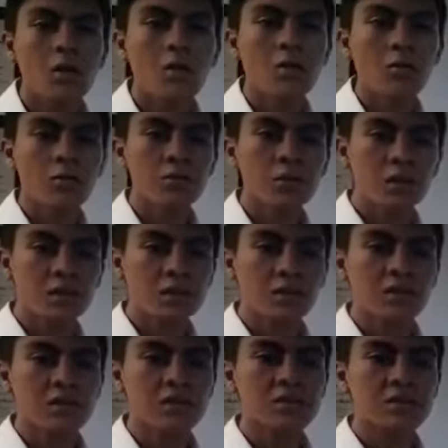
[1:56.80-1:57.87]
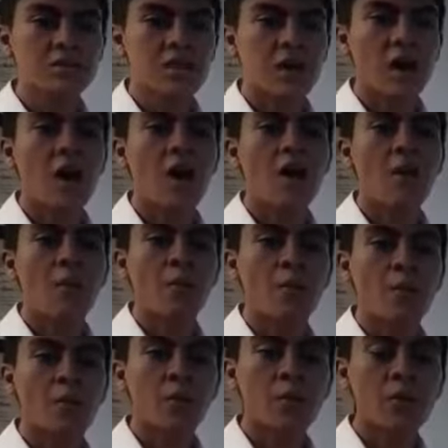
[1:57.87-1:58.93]
Concrete is a
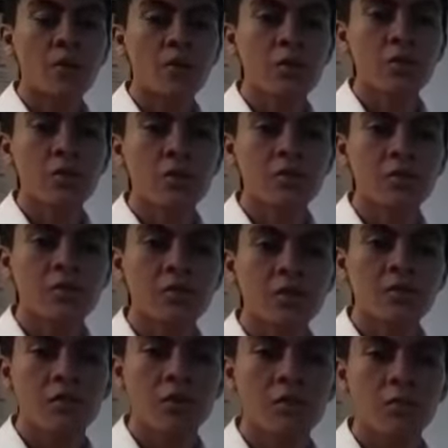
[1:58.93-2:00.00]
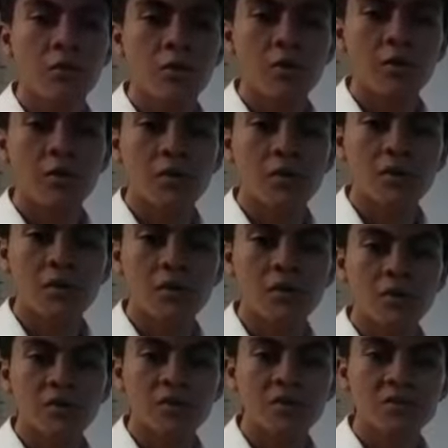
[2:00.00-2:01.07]
brittle material that more effectively
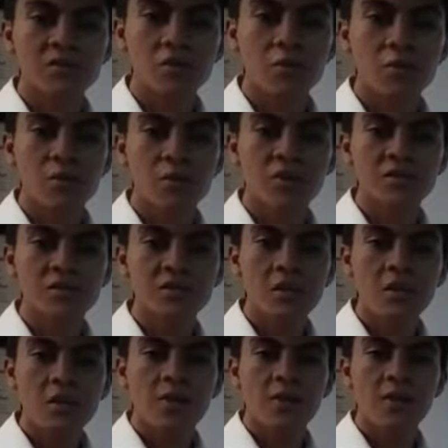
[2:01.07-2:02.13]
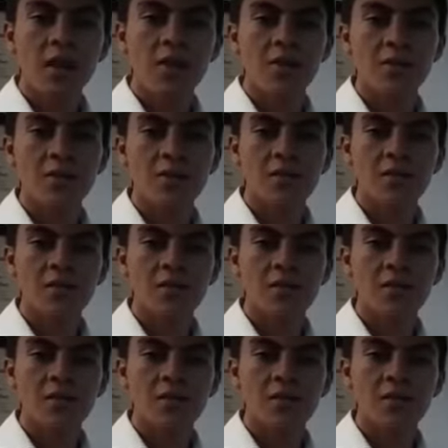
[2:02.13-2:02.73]
resists compress than